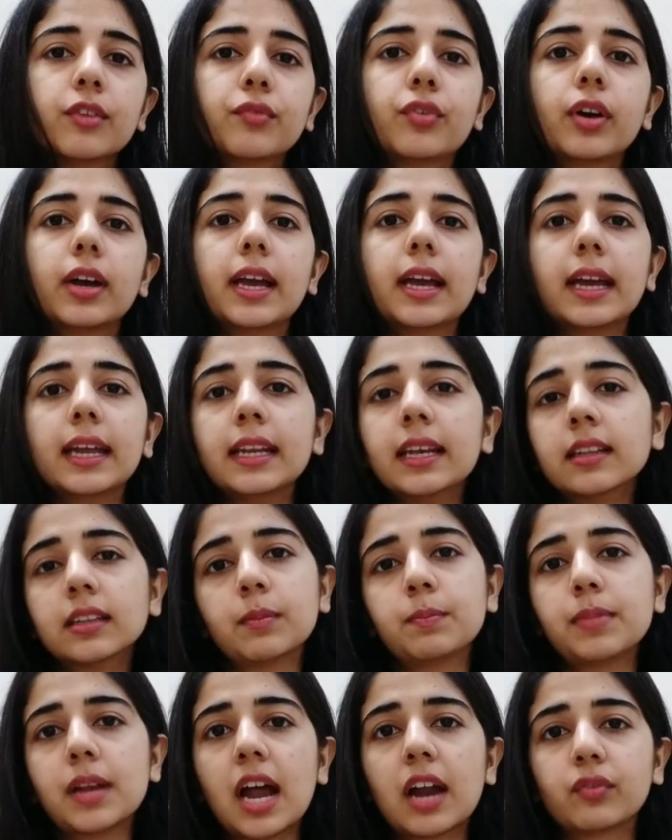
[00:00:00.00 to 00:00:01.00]
For any
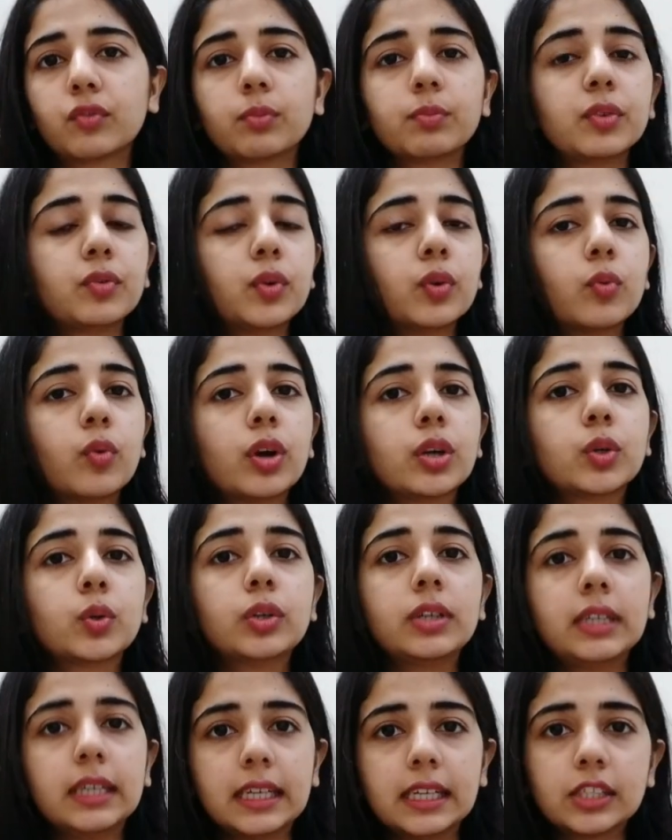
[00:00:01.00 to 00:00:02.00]
other platform, if you want
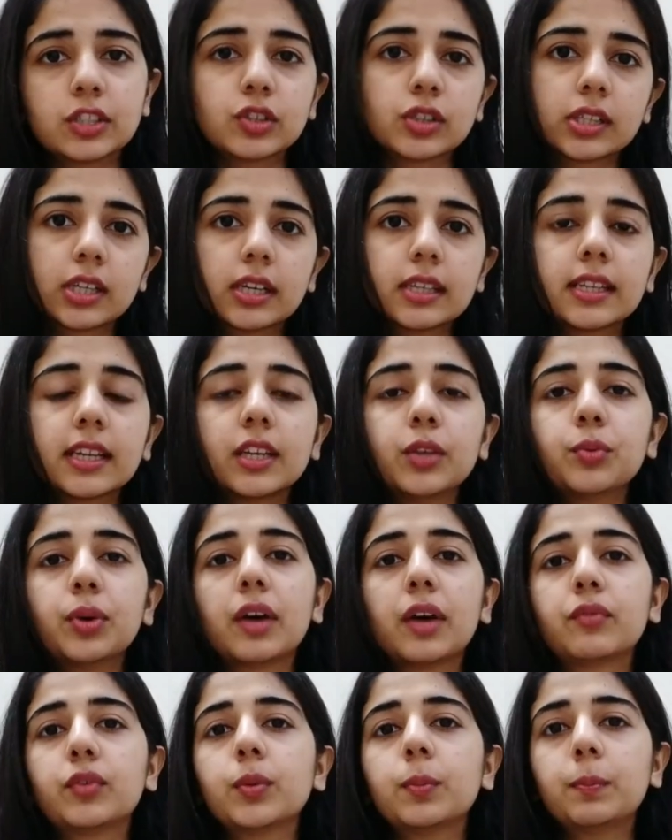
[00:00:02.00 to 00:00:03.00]
to teach on it, then you
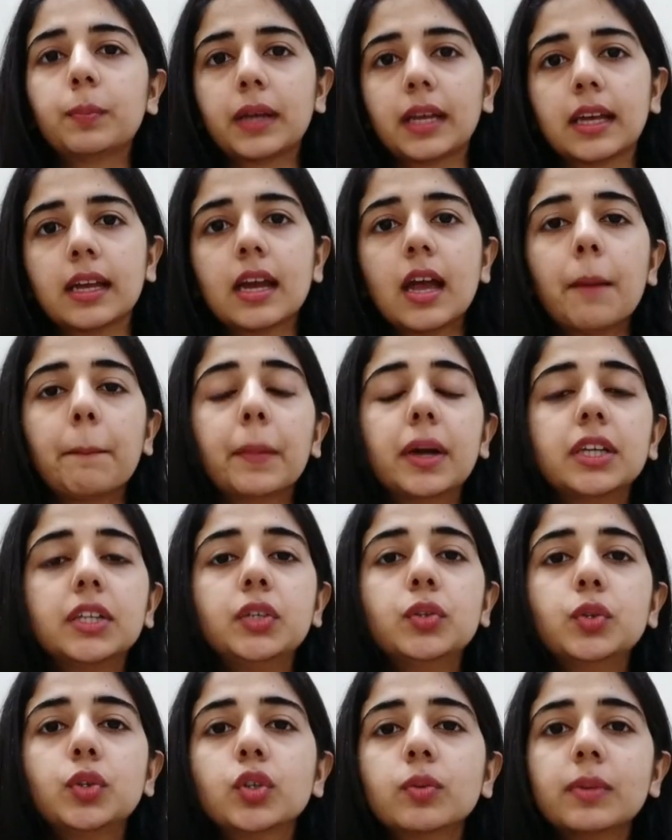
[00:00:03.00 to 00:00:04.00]
have to pay. But
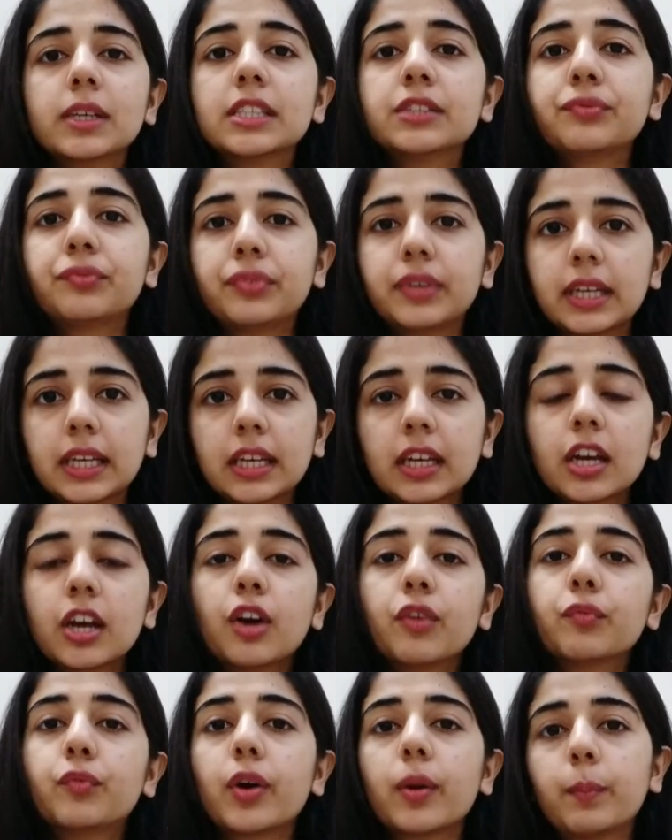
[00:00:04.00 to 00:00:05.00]
YouTube is free
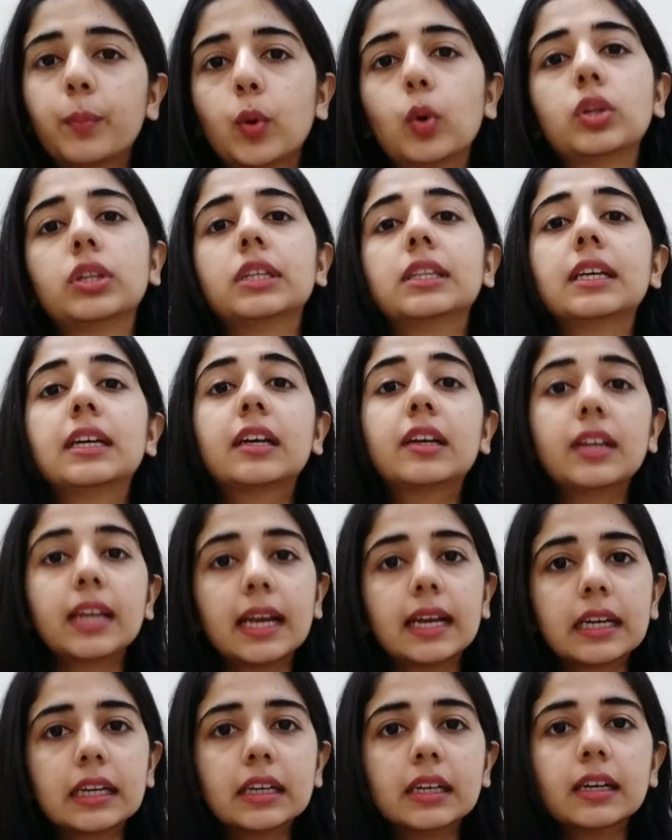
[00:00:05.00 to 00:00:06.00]
for both the
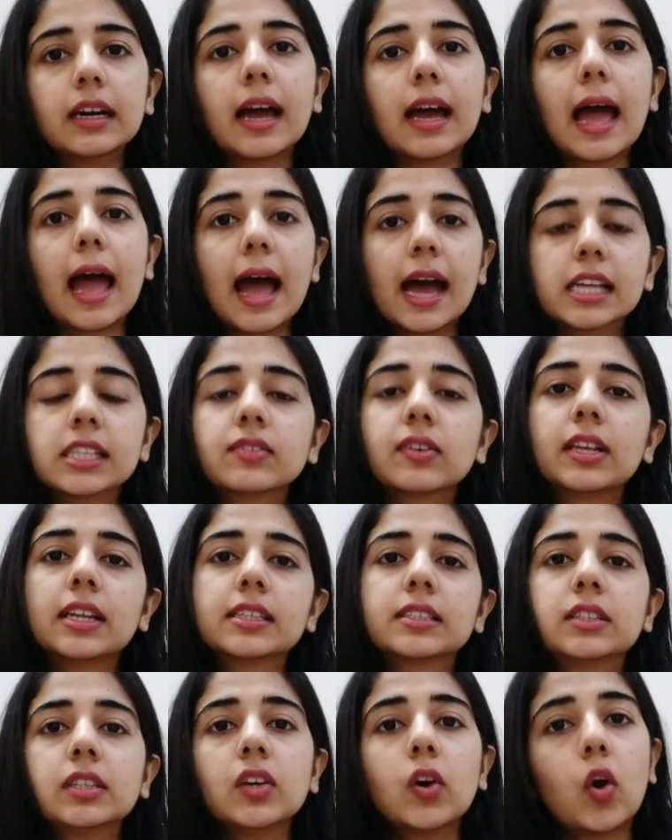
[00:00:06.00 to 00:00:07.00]
creator as well
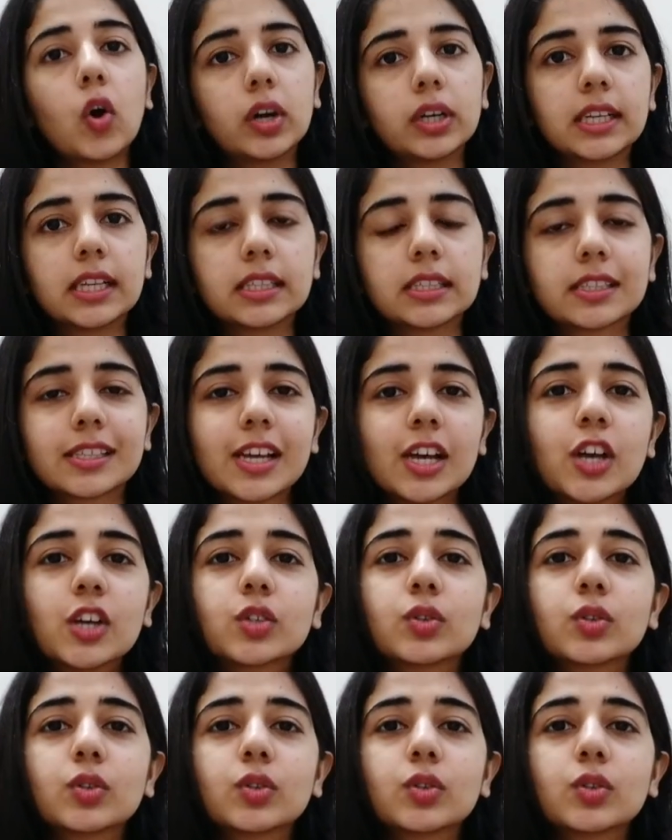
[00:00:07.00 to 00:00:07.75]
as the audience.